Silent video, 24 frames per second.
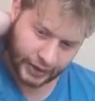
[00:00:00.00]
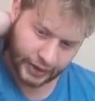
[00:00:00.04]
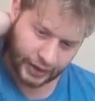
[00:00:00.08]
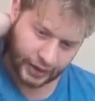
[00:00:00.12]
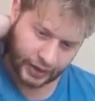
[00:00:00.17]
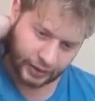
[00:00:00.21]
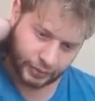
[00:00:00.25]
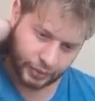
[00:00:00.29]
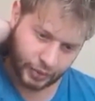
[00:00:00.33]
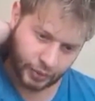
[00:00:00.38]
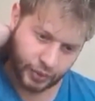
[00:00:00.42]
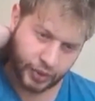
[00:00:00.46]

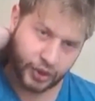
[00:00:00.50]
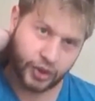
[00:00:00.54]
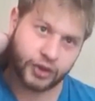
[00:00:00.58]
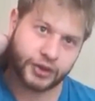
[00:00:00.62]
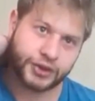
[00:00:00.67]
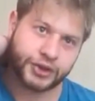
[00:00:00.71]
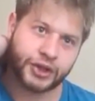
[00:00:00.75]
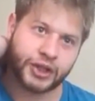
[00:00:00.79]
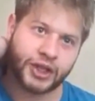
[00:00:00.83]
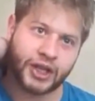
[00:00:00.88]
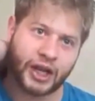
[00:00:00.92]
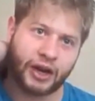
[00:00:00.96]
And we'd
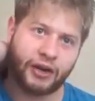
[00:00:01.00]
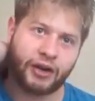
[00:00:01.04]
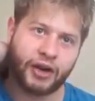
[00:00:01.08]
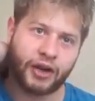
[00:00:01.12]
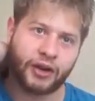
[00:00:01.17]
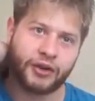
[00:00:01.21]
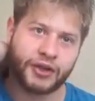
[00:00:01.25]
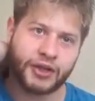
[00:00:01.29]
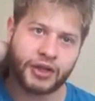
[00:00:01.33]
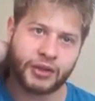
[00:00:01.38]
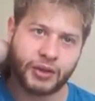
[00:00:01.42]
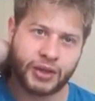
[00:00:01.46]
also
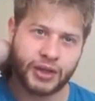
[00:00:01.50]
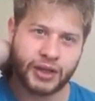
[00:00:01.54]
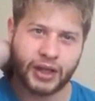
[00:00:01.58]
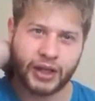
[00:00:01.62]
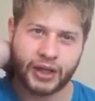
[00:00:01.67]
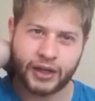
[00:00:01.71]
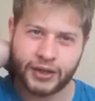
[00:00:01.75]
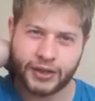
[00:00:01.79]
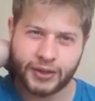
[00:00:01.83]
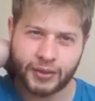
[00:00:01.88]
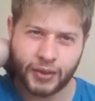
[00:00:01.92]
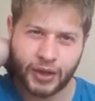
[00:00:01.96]
carry on doing
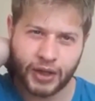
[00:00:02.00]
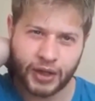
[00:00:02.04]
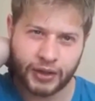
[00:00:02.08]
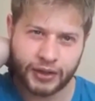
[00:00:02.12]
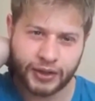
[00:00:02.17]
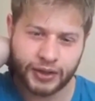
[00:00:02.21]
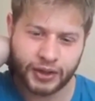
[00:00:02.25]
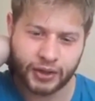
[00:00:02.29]
that as well.